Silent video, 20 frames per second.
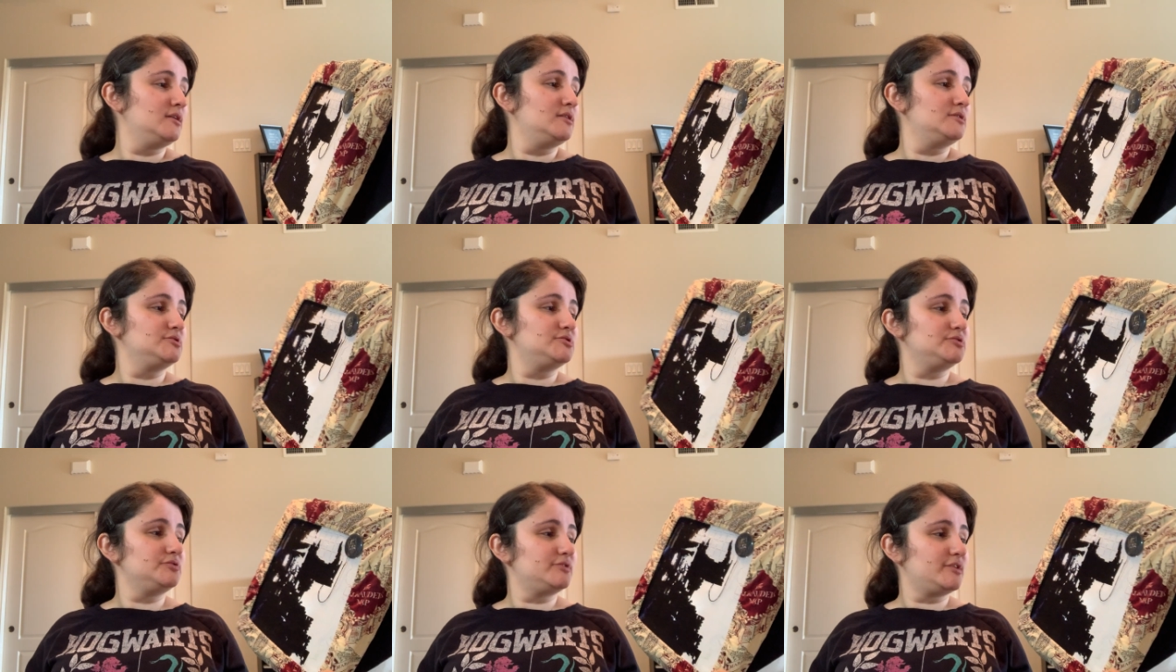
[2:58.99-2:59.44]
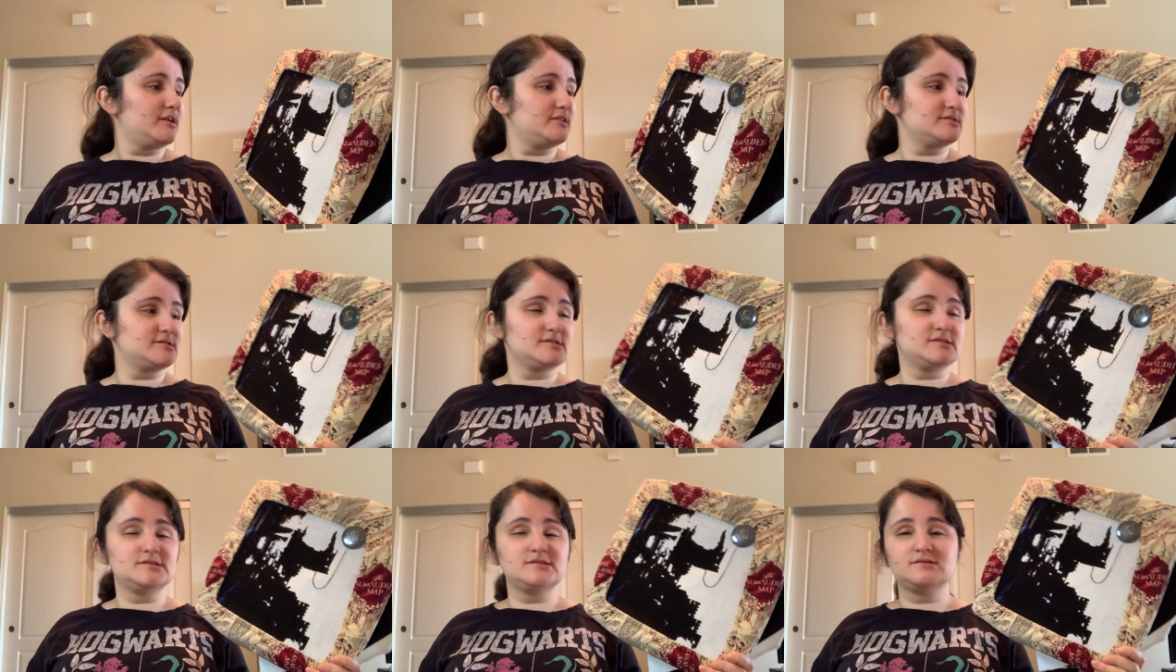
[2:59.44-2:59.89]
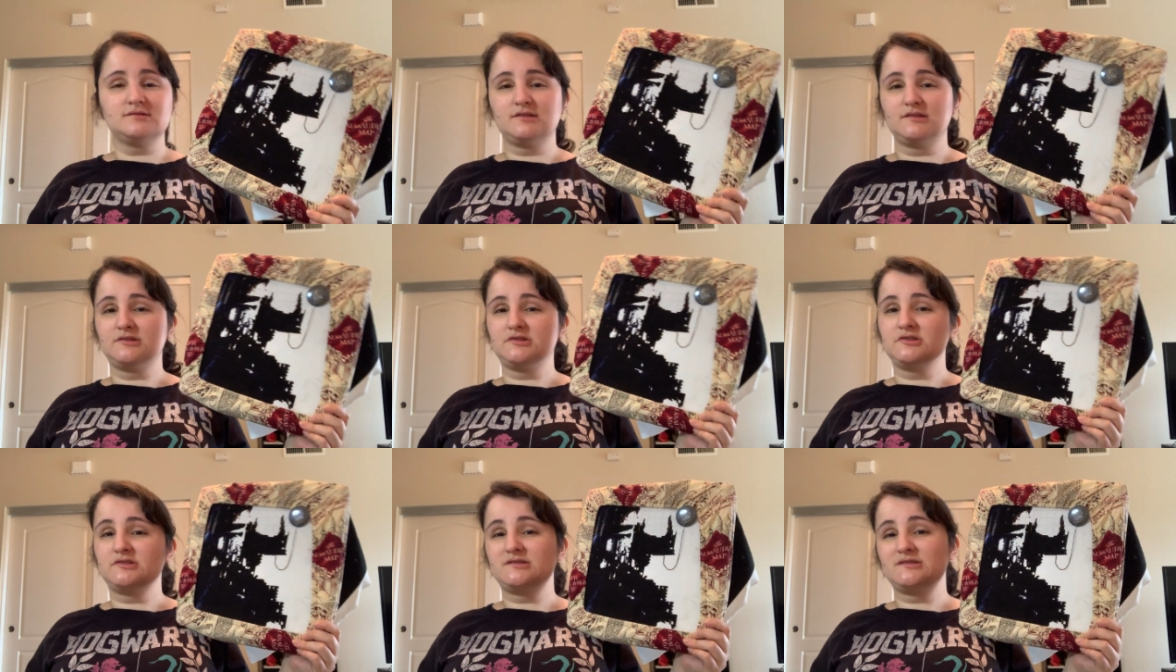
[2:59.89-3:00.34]
2000
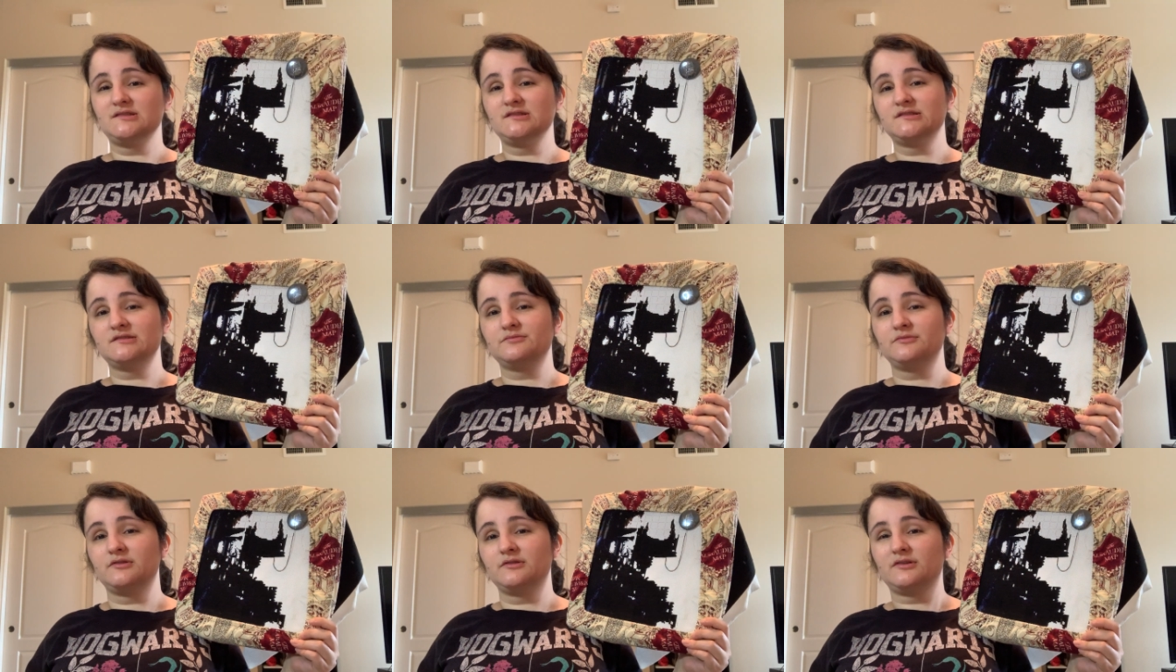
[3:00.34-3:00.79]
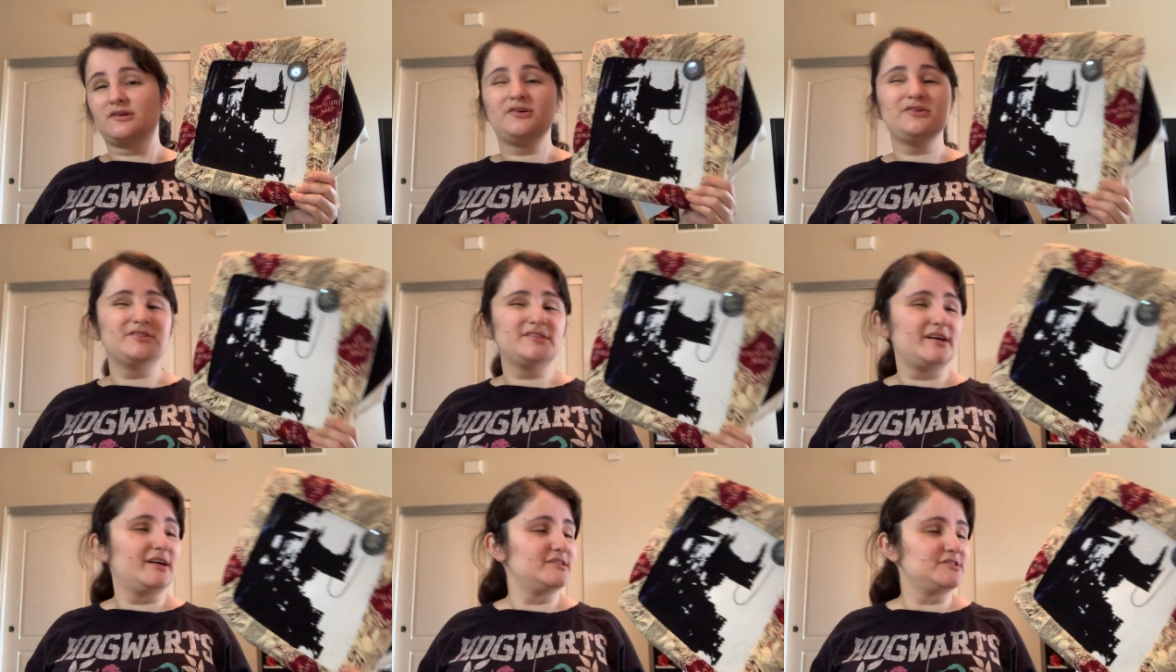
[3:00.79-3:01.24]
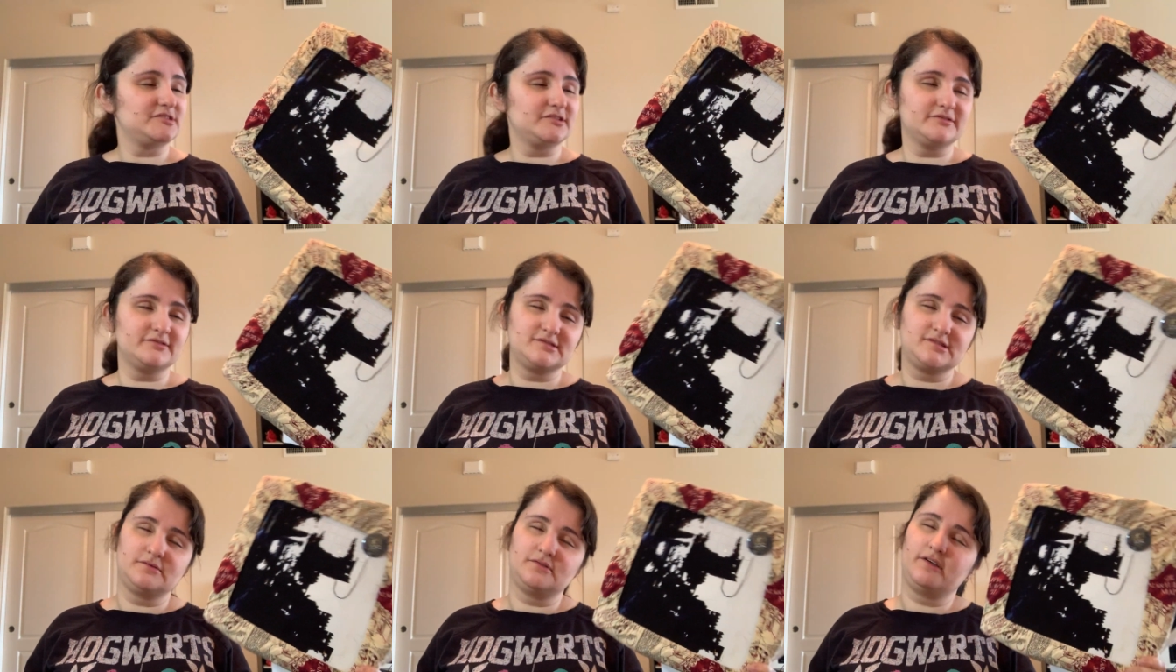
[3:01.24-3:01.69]
stitches this month um i should
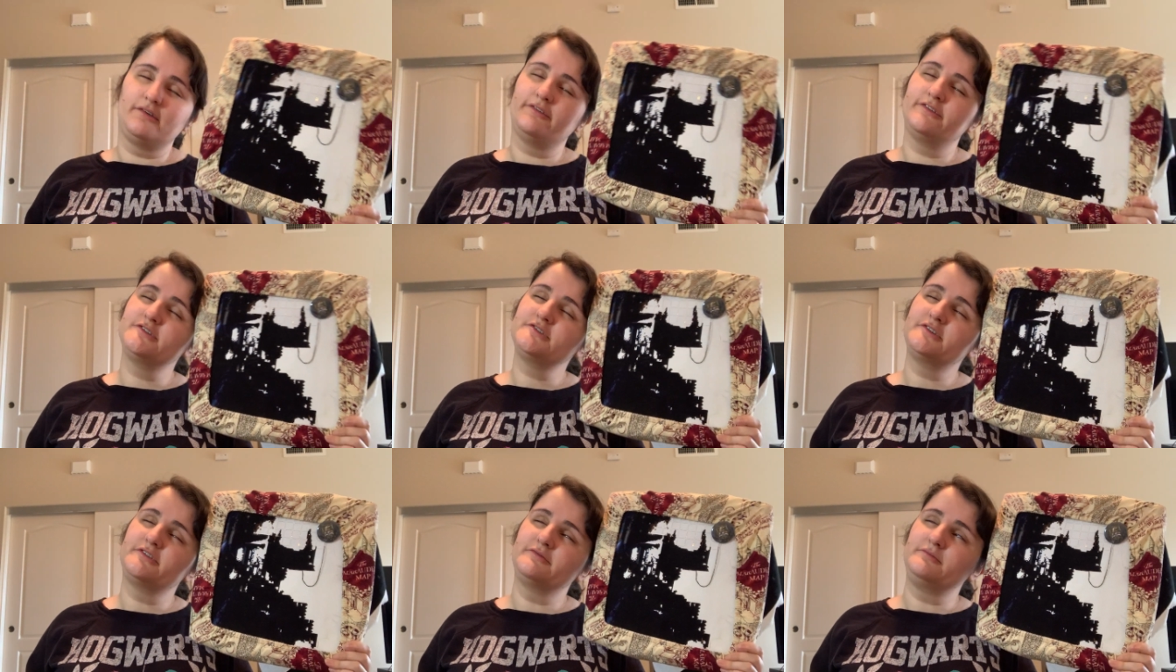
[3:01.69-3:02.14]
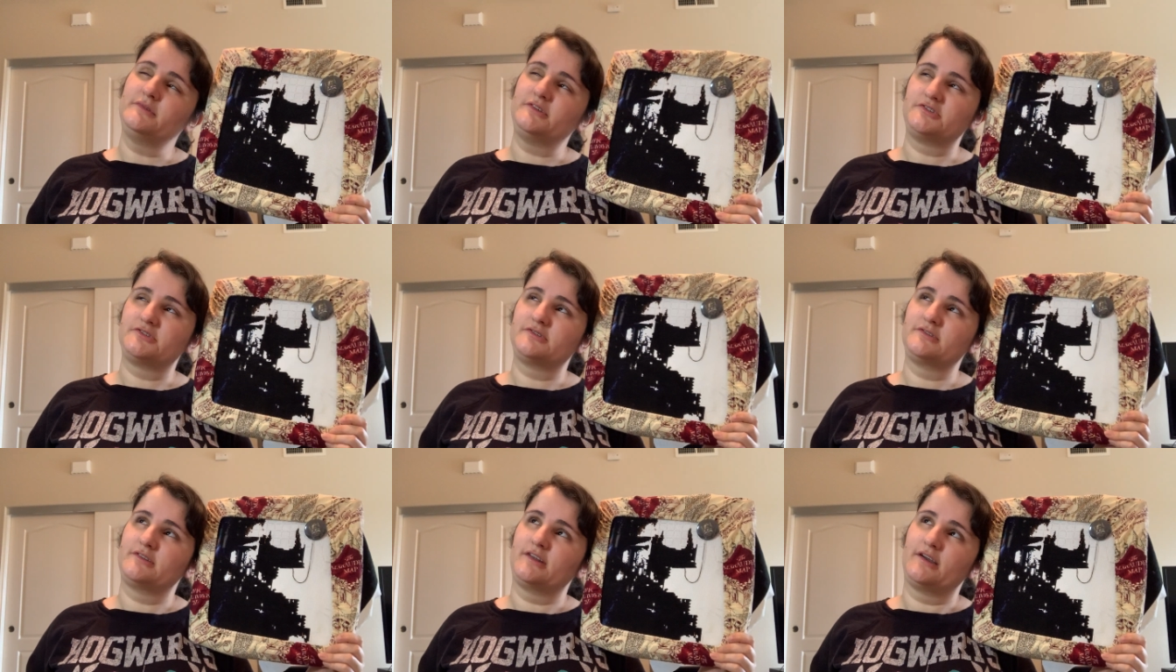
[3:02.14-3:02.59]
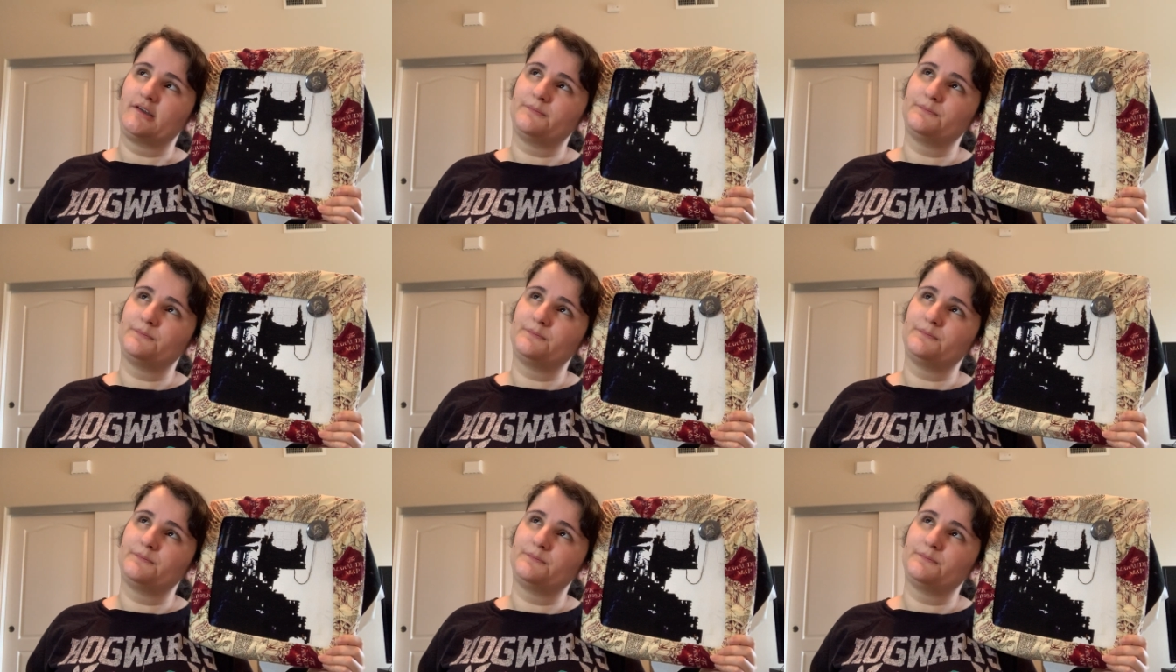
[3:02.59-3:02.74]
have i should have mentioned that